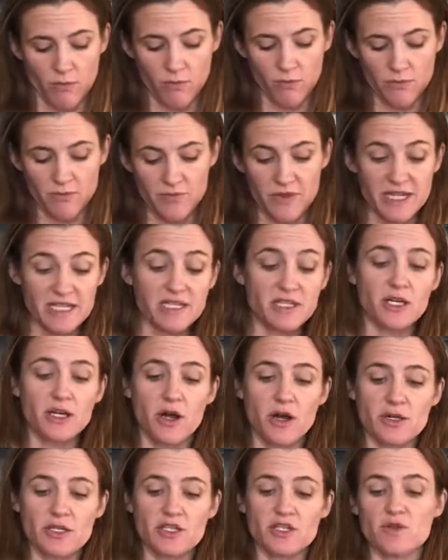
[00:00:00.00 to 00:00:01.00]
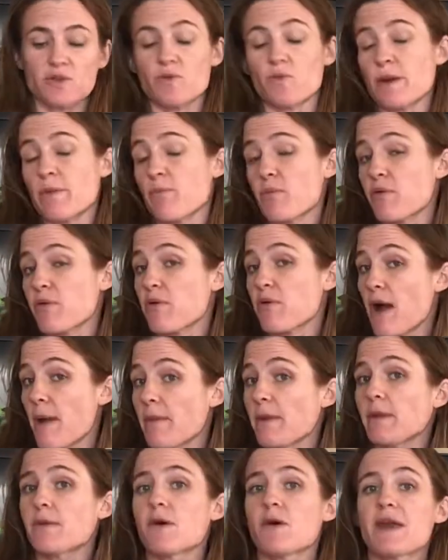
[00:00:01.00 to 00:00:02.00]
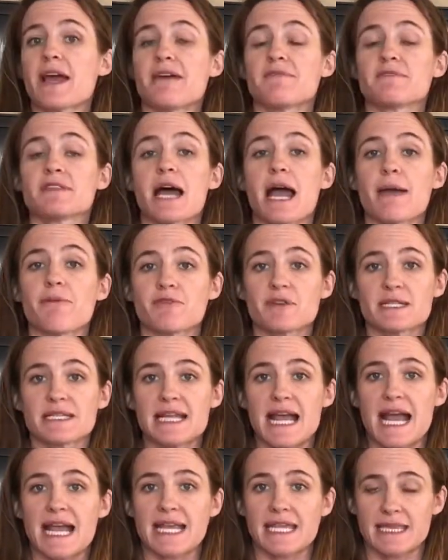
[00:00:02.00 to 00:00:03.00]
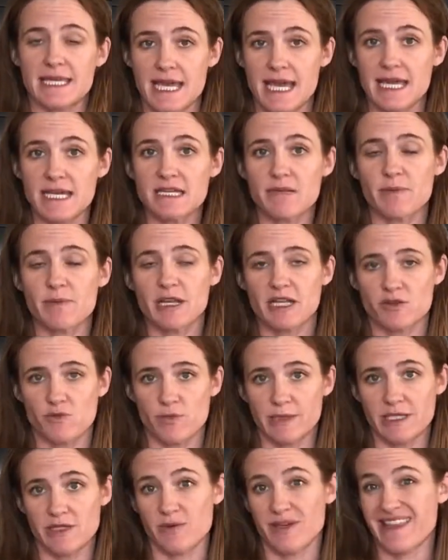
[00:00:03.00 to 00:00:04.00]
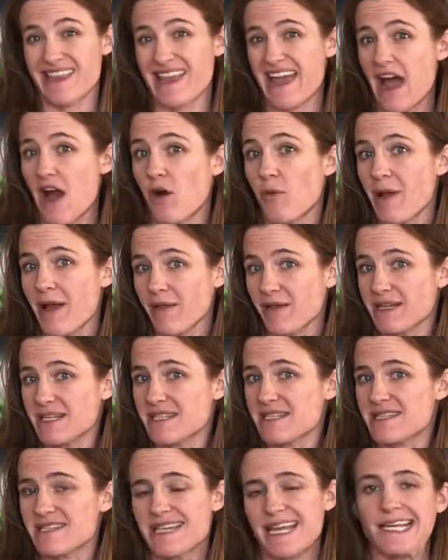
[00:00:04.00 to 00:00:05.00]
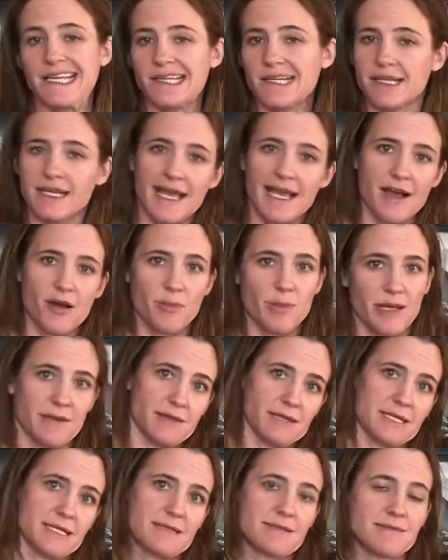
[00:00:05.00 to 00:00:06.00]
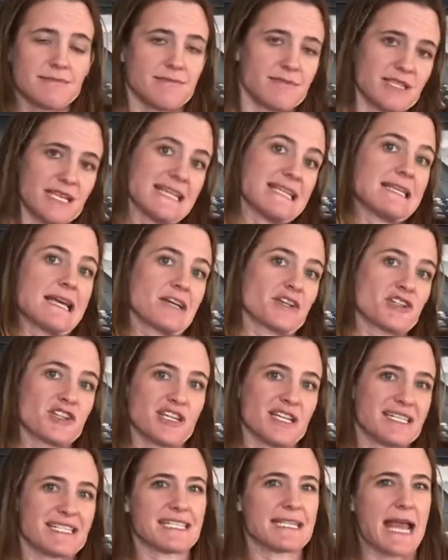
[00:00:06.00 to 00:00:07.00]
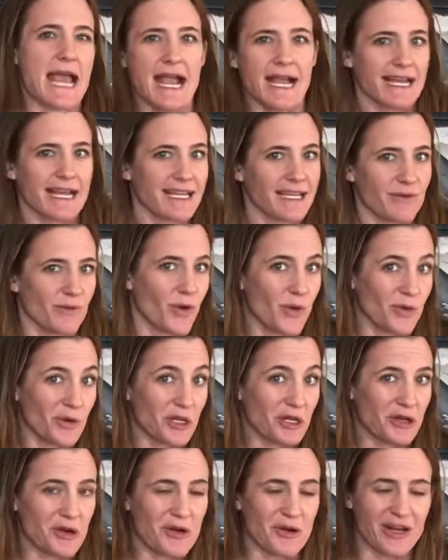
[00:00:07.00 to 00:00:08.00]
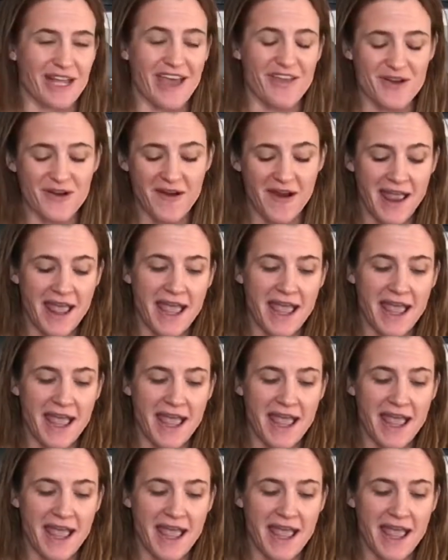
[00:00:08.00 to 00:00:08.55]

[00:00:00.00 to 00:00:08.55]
This could also, we probably won't have time for snack at the end because we'll be doing the owl pellets. Owl pellet dissection and snack won't really go together.